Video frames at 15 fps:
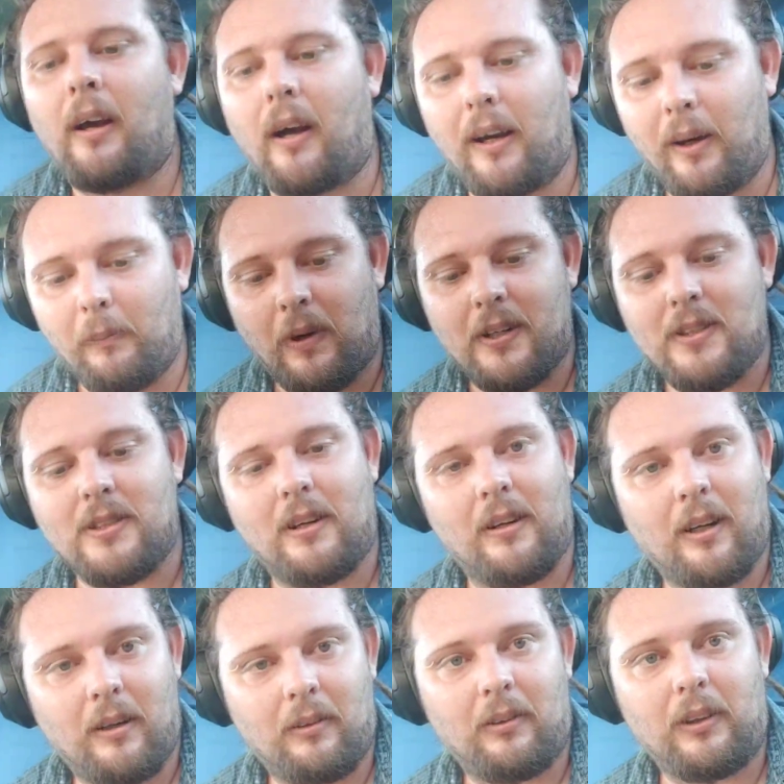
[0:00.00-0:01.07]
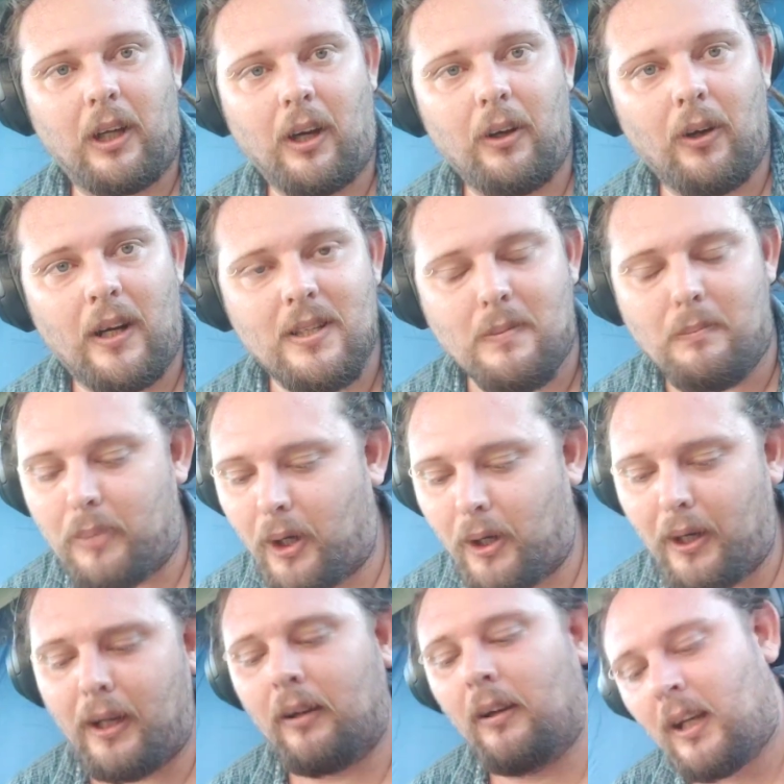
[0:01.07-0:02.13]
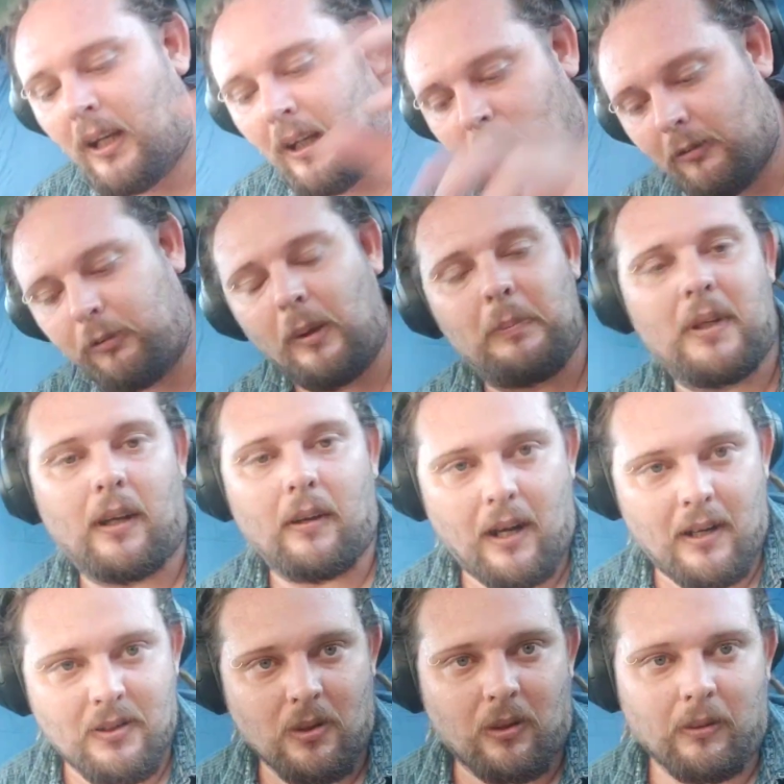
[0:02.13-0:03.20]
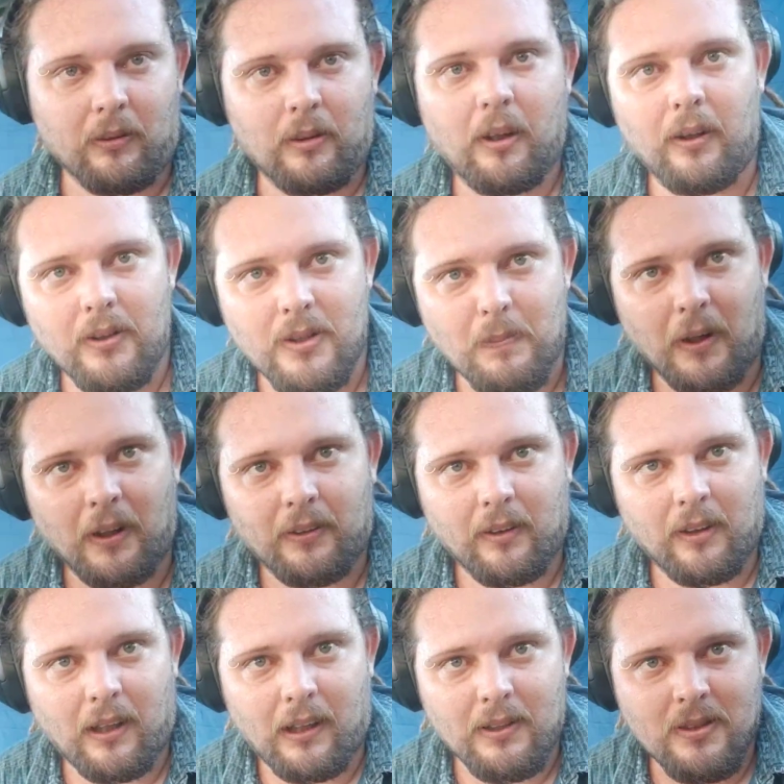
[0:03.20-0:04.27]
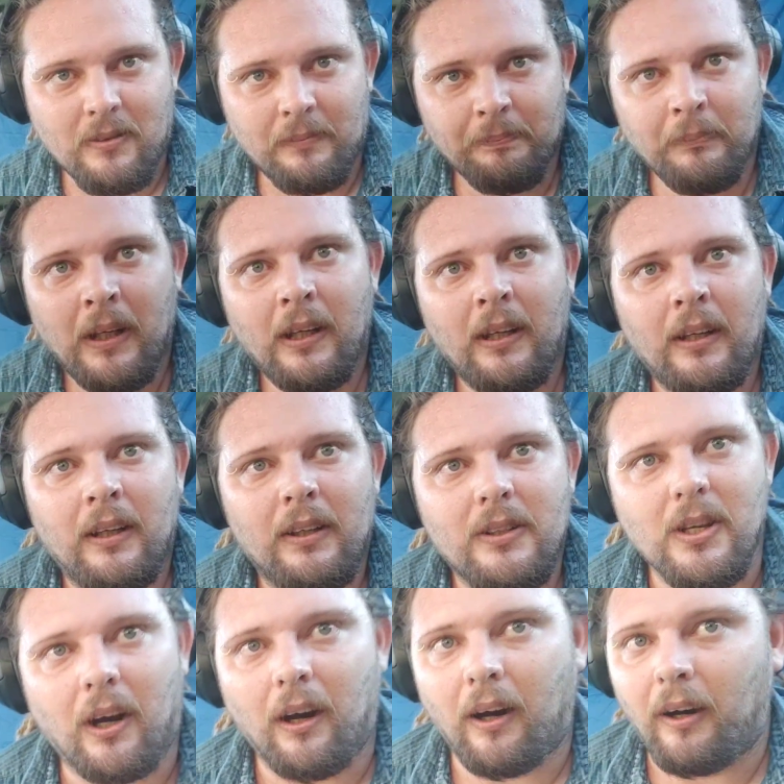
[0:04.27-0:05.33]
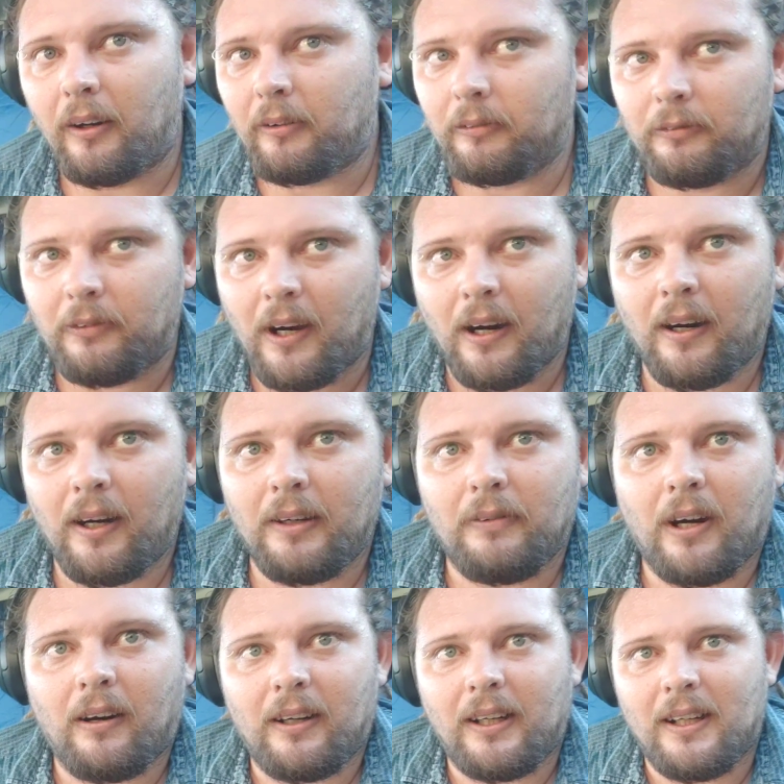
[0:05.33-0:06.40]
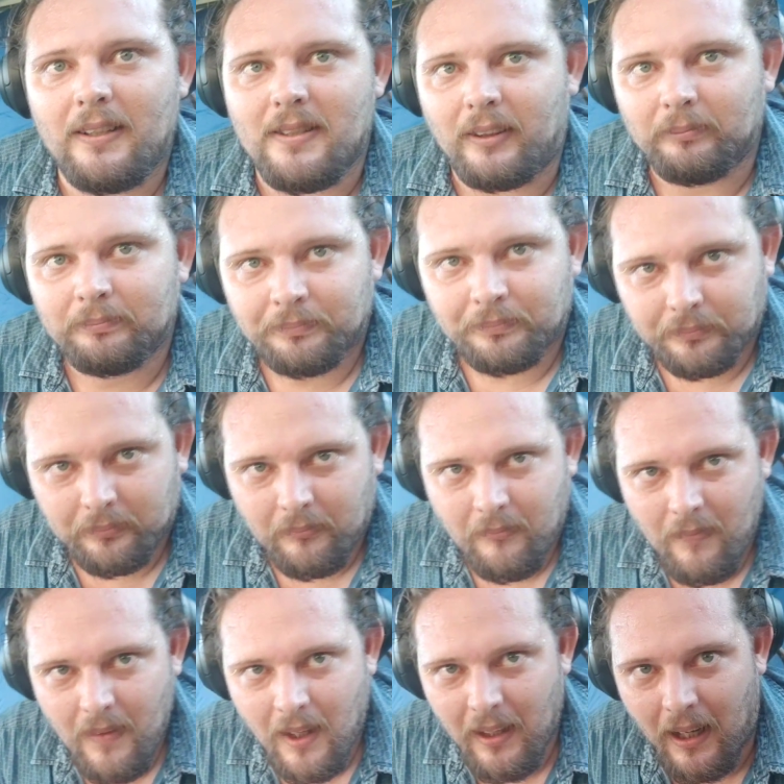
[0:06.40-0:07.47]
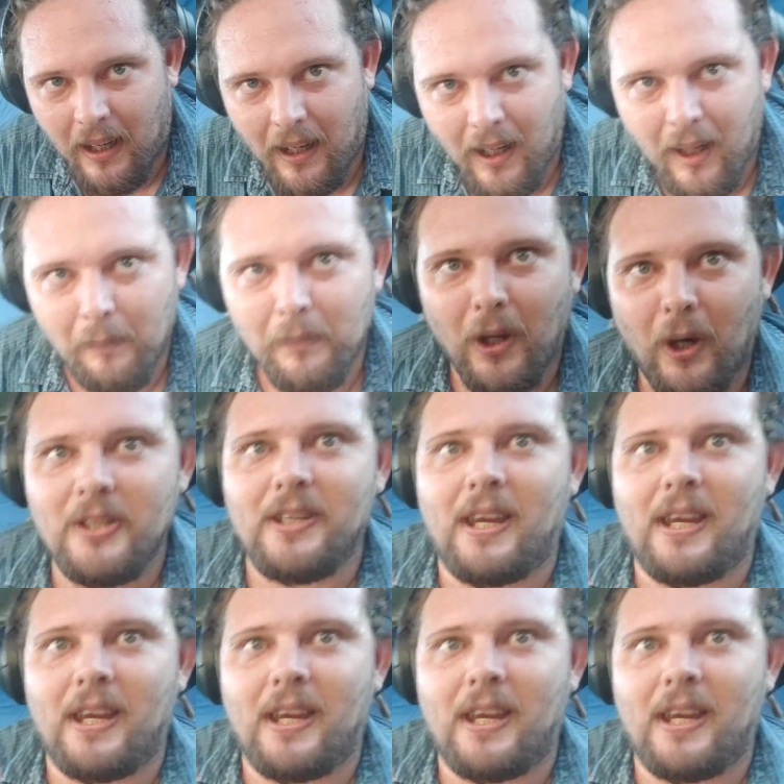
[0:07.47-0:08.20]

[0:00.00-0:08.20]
and then once they're nice and burning, flip your glass on and smoke the glass. So very, very easy. No